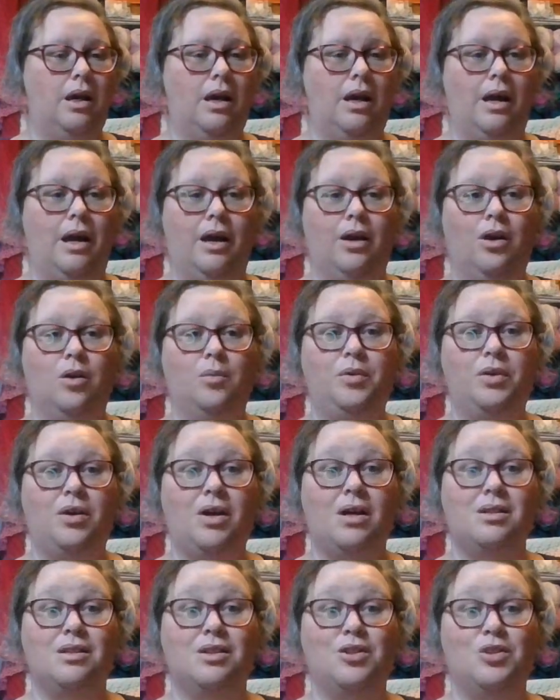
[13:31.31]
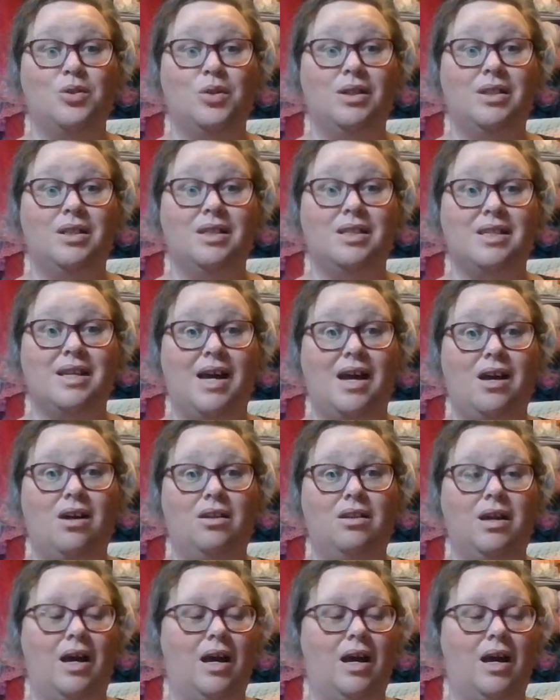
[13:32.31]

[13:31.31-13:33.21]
I hope you guys enjoyed this CAL.